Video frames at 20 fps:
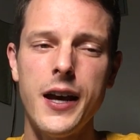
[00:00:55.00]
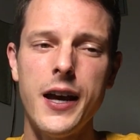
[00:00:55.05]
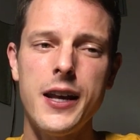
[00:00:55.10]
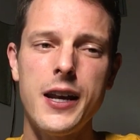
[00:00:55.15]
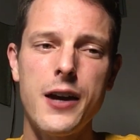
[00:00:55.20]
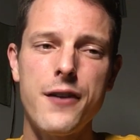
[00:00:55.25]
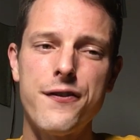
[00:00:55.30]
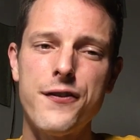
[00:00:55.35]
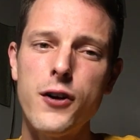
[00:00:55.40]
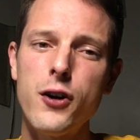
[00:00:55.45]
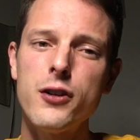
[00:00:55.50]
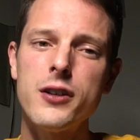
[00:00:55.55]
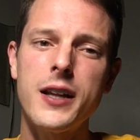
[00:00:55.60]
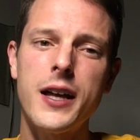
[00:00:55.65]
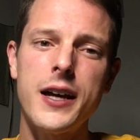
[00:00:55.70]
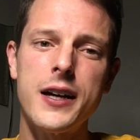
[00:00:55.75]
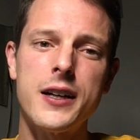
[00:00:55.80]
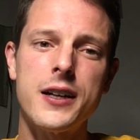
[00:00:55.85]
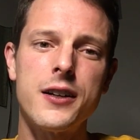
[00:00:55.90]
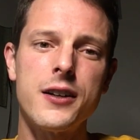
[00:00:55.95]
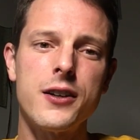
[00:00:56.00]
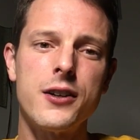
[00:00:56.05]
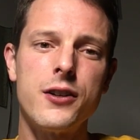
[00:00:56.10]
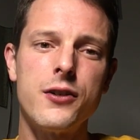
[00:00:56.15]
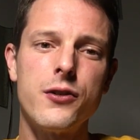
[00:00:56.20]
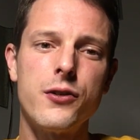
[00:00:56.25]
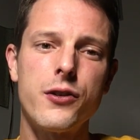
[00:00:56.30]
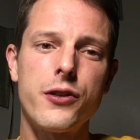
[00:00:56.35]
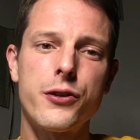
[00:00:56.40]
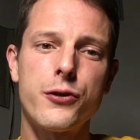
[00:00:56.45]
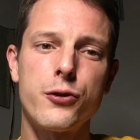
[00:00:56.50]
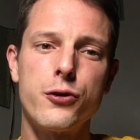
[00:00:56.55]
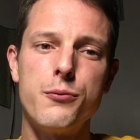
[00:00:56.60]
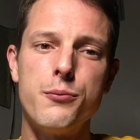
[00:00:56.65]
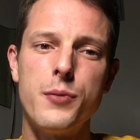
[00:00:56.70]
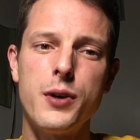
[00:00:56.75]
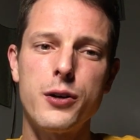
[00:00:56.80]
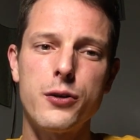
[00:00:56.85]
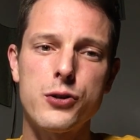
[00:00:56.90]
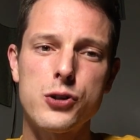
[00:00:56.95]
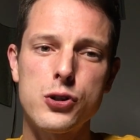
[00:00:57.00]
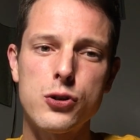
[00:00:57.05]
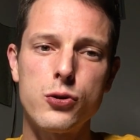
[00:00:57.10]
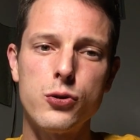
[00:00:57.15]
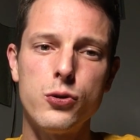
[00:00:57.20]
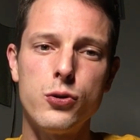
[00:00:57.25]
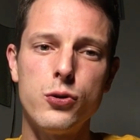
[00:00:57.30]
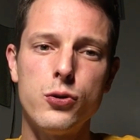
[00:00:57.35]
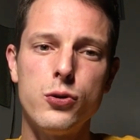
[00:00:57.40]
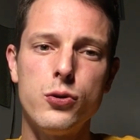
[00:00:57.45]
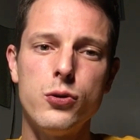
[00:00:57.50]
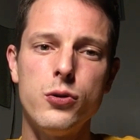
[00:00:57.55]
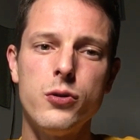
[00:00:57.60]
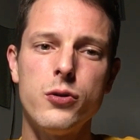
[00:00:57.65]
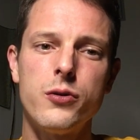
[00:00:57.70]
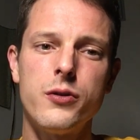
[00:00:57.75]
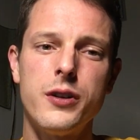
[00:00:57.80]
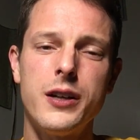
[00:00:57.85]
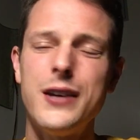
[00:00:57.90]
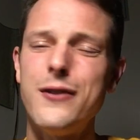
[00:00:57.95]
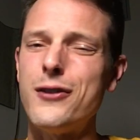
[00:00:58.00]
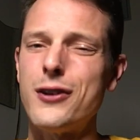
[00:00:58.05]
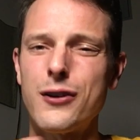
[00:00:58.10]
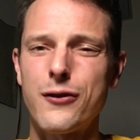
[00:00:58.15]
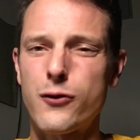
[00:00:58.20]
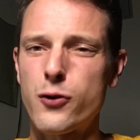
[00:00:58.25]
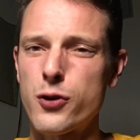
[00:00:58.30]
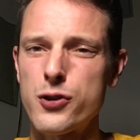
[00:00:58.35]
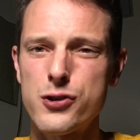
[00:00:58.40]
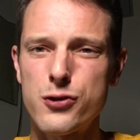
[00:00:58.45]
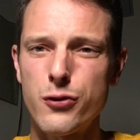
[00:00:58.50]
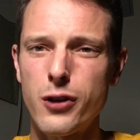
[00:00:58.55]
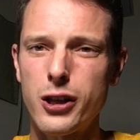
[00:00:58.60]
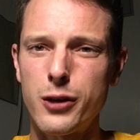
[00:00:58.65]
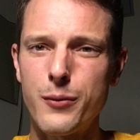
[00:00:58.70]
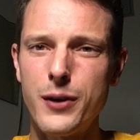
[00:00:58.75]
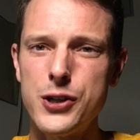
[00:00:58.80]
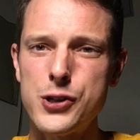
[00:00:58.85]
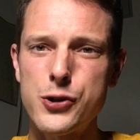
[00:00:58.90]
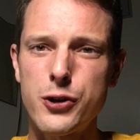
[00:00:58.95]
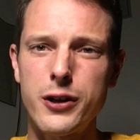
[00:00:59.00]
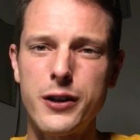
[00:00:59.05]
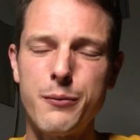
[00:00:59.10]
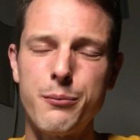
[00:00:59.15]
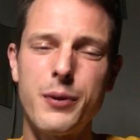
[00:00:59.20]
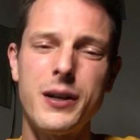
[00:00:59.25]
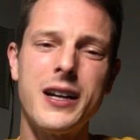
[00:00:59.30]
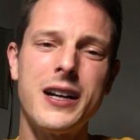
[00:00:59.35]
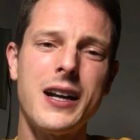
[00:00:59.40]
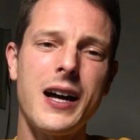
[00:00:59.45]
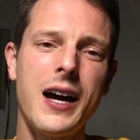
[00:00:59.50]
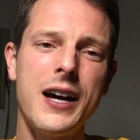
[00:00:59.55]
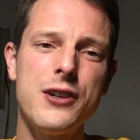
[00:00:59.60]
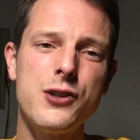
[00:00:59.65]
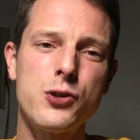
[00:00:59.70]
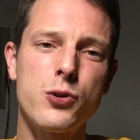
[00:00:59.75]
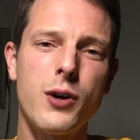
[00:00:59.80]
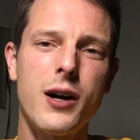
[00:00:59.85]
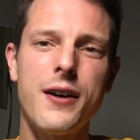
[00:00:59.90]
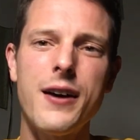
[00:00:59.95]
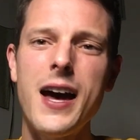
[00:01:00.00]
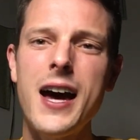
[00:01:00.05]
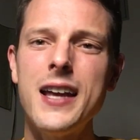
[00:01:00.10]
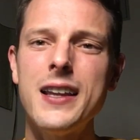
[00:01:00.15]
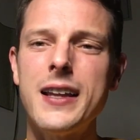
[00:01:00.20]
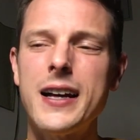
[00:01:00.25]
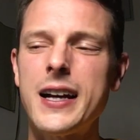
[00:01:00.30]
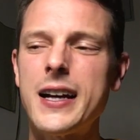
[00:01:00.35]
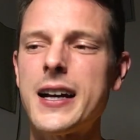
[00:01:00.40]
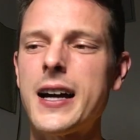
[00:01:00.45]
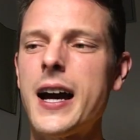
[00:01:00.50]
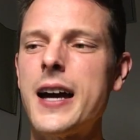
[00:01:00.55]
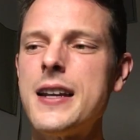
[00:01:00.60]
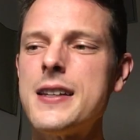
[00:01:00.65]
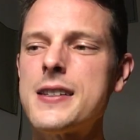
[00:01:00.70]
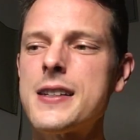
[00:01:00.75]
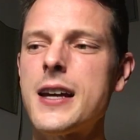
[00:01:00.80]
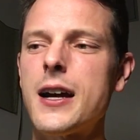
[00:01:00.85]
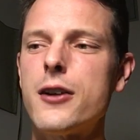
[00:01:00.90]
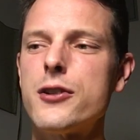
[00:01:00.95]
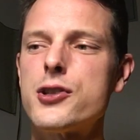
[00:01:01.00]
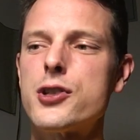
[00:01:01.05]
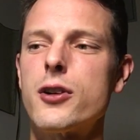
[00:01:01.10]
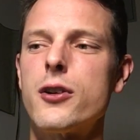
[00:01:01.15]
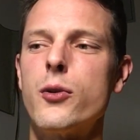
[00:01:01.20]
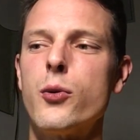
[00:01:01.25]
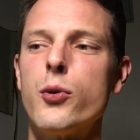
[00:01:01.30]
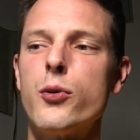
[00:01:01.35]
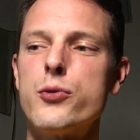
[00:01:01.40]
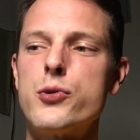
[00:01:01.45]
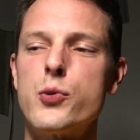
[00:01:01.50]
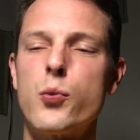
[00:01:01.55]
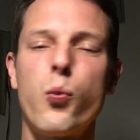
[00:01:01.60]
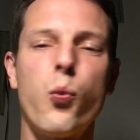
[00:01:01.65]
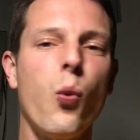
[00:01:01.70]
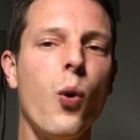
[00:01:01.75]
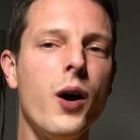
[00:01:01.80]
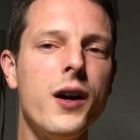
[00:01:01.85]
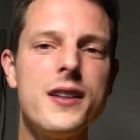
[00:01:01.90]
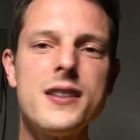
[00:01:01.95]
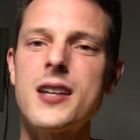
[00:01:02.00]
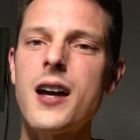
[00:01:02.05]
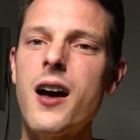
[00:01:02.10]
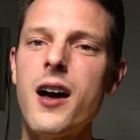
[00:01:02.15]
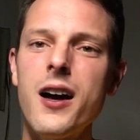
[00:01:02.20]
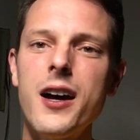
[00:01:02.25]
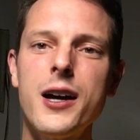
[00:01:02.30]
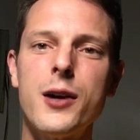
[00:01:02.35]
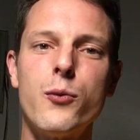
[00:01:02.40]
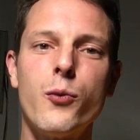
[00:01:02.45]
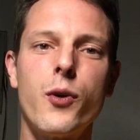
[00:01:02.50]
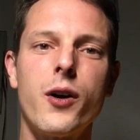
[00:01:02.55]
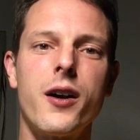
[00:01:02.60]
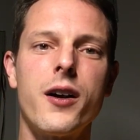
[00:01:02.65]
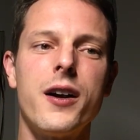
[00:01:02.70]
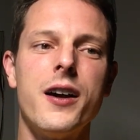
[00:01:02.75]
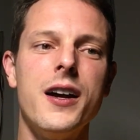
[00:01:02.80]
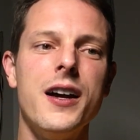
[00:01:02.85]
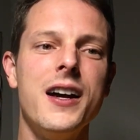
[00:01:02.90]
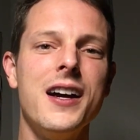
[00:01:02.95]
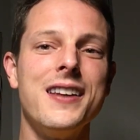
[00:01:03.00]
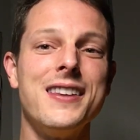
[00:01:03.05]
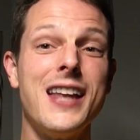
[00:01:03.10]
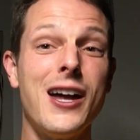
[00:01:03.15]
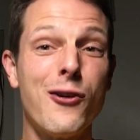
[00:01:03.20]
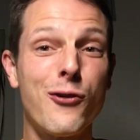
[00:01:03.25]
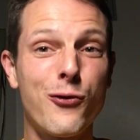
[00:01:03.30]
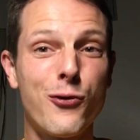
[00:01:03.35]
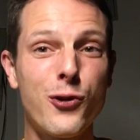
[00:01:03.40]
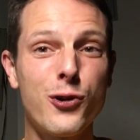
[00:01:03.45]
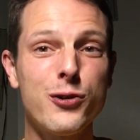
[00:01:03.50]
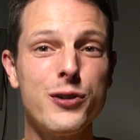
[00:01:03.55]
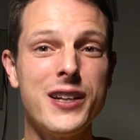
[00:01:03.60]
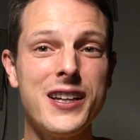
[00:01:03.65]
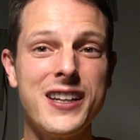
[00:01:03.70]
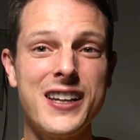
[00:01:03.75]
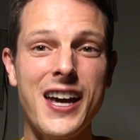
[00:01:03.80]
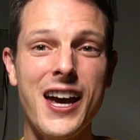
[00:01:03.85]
And I felt like through middle school, even of course through elementary, but in high school, I had like a guidance counselor. It was one time where they really